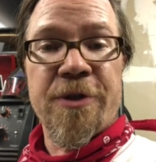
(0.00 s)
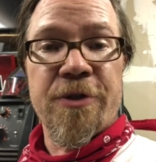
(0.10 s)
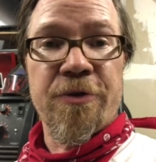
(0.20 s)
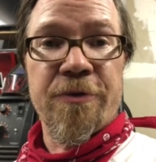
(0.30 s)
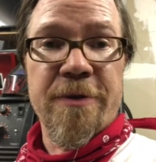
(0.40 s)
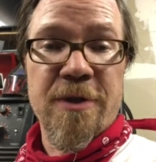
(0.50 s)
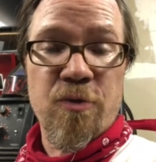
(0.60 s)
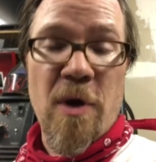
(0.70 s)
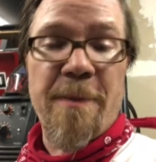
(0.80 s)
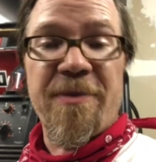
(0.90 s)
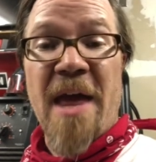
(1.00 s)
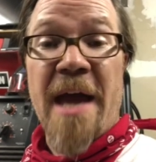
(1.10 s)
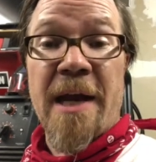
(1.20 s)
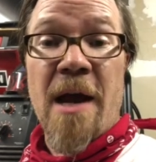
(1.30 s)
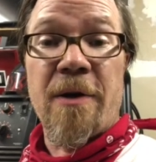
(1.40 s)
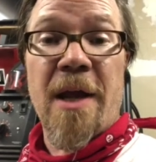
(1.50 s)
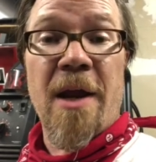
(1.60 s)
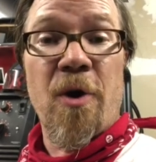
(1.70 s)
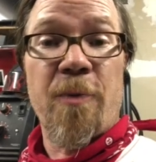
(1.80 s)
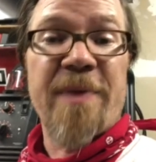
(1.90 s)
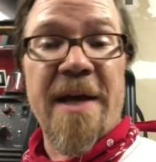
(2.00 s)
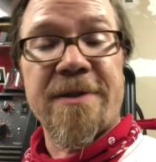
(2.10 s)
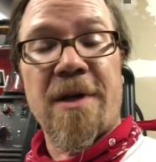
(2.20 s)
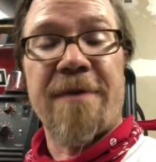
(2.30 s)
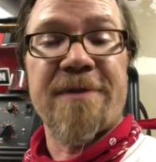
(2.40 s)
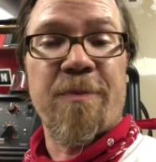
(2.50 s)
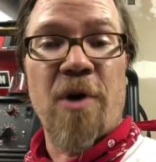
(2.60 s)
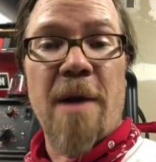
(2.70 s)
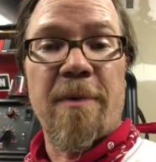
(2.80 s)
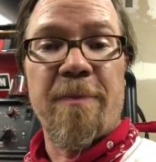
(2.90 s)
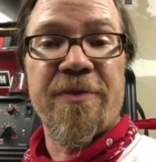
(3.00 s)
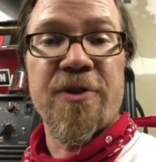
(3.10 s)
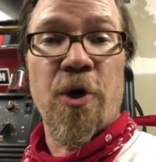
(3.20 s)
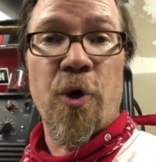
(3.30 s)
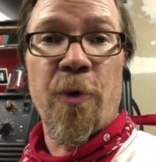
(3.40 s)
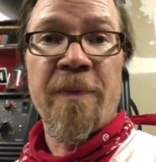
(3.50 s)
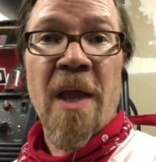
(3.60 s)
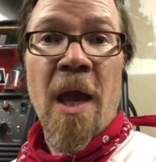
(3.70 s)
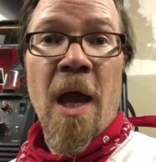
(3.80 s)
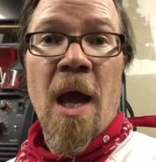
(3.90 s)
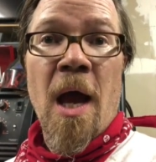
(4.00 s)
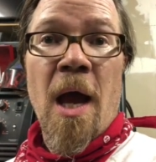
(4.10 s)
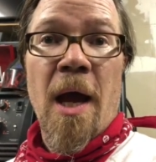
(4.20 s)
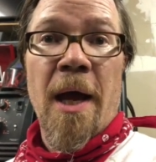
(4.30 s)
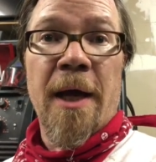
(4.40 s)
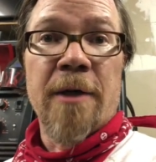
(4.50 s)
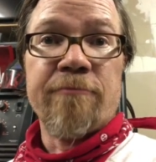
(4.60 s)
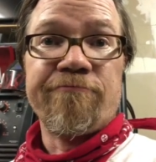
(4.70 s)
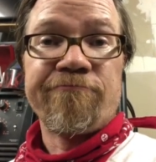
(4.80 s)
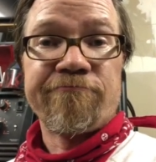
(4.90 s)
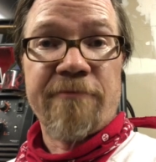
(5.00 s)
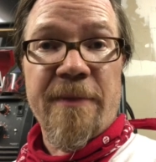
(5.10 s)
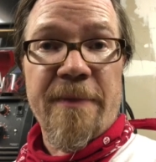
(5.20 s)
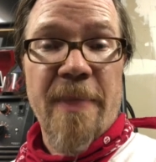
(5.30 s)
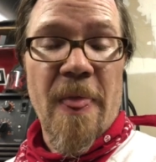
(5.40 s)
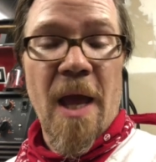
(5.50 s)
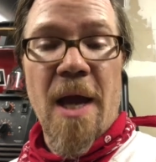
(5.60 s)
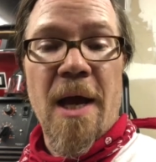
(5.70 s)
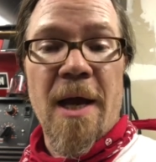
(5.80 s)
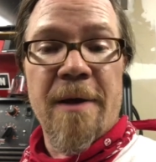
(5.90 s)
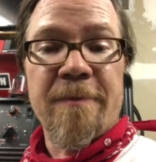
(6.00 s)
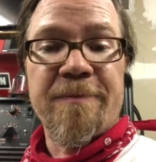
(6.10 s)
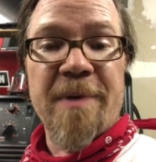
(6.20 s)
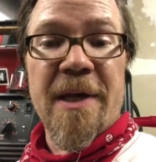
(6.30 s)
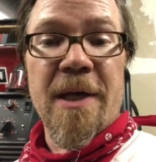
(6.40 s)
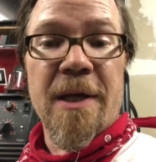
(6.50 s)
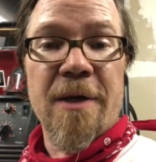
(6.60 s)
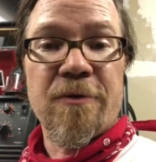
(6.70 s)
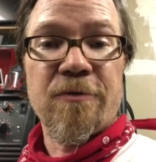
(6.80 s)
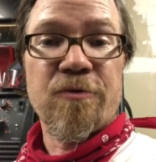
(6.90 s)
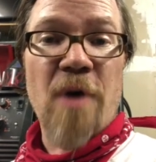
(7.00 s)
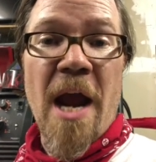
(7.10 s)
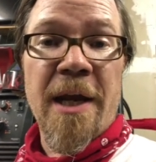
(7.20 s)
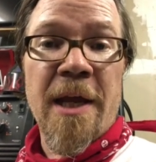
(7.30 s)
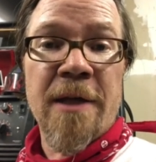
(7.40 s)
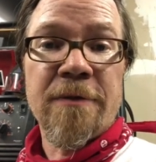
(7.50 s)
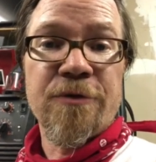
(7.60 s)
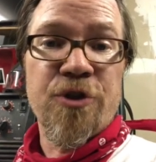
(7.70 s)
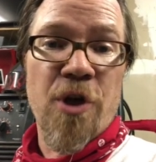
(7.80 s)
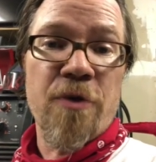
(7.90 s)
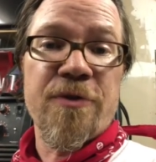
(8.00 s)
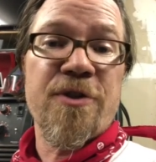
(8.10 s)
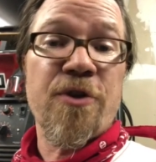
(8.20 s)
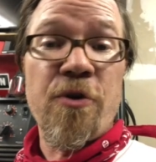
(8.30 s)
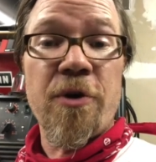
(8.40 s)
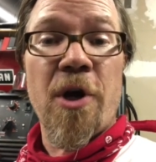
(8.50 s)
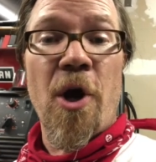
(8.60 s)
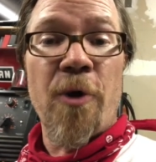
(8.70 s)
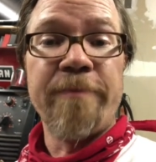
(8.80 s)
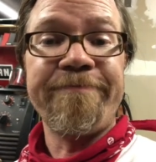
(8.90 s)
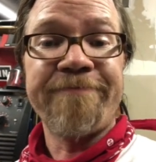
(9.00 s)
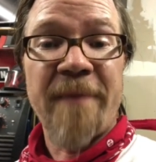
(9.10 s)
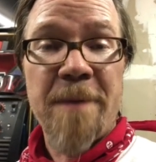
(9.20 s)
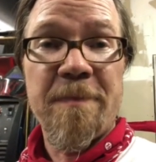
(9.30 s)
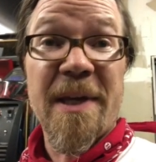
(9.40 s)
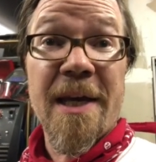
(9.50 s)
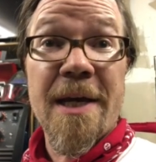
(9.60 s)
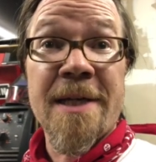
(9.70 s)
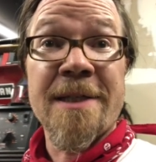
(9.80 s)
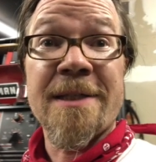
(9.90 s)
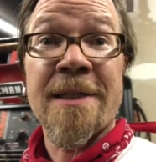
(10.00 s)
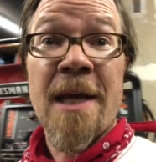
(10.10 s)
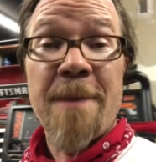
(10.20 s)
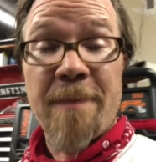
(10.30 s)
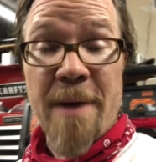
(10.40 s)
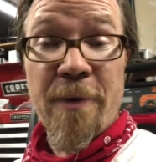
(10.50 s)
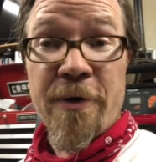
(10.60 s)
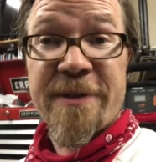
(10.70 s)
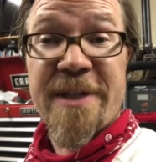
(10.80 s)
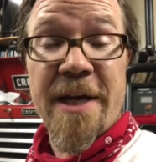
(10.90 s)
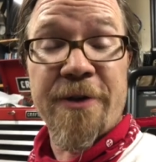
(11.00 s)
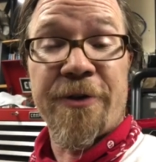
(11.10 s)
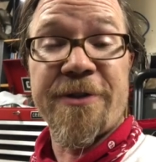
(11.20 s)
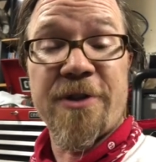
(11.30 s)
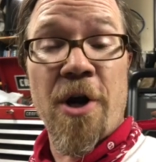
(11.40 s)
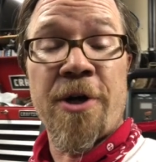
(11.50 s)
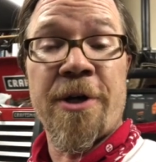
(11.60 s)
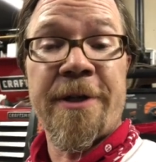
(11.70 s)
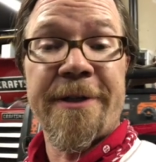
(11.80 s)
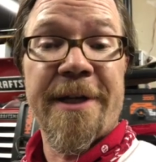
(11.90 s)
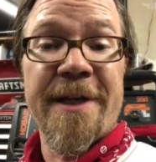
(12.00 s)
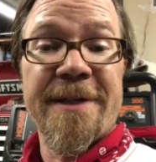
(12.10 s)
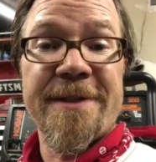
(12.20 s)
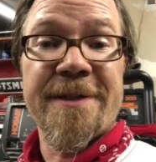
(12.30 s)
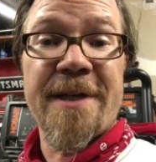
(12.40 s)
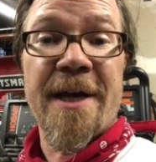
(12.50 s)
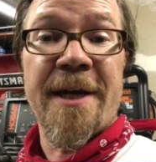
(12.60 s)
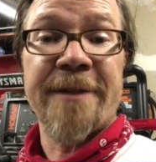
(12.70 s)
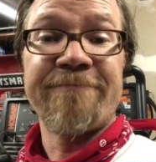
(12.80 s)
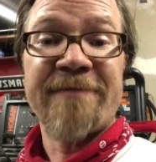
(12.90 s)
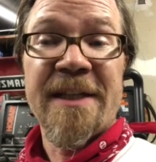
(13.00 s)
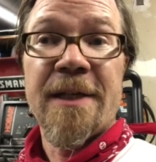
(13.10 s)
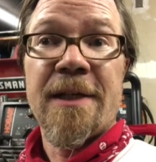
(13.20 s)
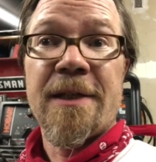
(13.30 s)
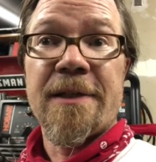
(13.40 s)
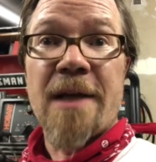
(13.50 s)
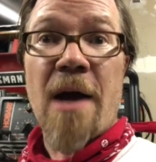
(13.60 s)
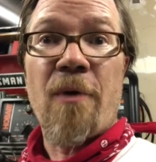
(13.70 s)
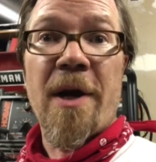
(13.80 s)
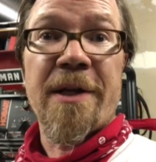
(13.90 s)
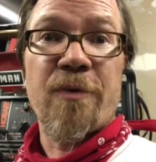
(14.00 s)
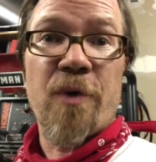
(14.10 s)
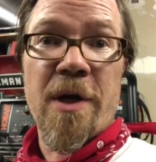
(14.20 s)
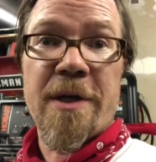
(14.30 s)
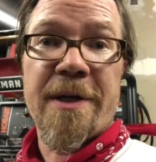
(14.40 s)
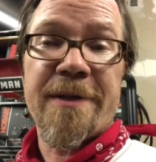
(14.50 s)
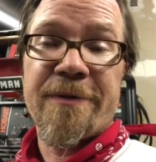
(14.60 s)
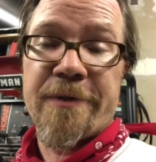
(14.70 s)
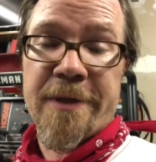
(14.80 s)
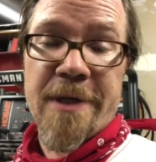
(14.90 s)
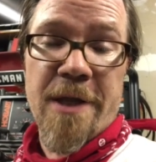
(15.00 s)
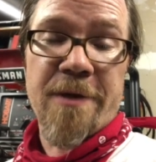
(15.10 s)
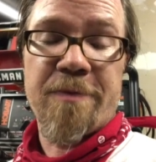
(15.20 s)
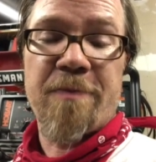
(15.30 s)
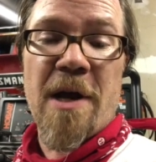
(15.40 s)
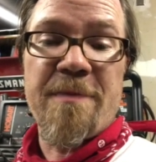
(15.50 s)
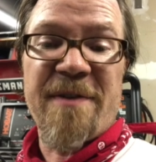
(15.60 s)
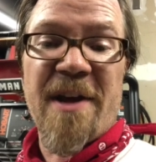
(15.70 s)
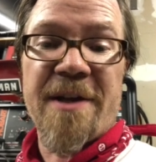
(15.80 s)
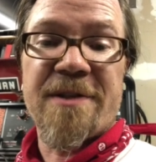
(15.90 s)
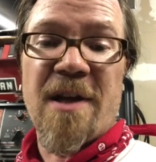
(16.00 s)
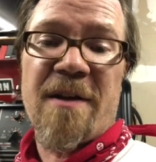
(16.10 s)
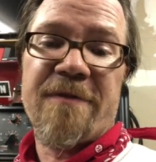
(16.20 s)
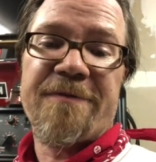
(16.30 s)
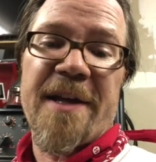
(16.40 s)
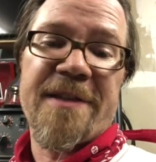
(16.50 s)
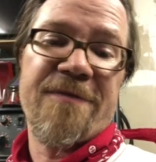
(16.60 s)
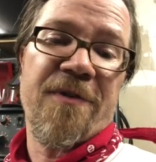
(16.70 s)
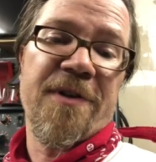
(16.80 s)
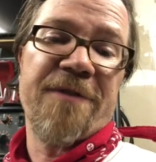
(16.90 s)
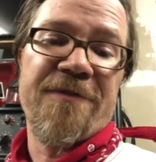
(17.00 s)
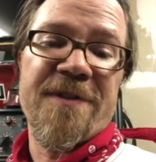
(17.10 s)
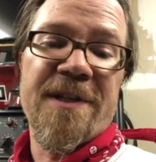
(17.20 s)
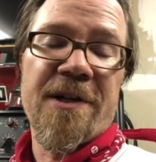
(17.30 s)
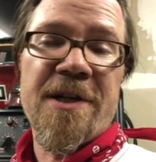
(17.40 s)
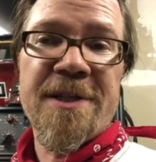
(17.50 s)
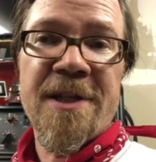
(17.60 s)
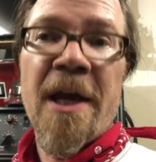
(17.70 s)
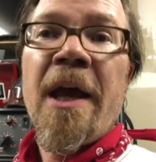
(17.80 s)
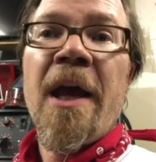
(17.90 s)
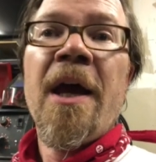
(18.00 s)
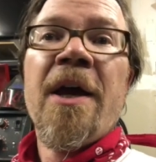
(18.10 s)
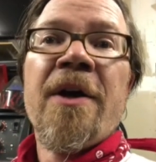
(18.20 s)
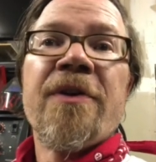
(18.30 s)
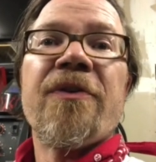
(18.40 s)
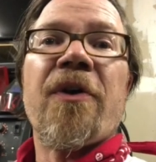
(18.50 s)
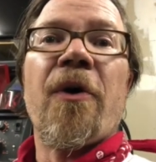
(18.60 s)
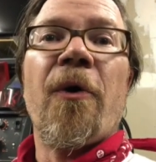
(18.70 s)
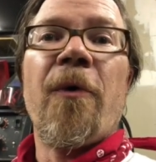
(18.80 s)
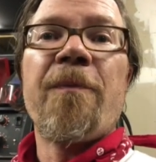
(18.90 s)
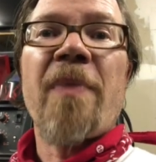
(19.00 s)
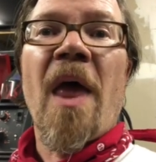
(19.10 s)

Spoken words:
to swap that out and hope that solves the problem. So I'll be riding Joe's scooter home because my motorcycle starter is not wanting to work. Another problem I've got to solve. That's for a different series. So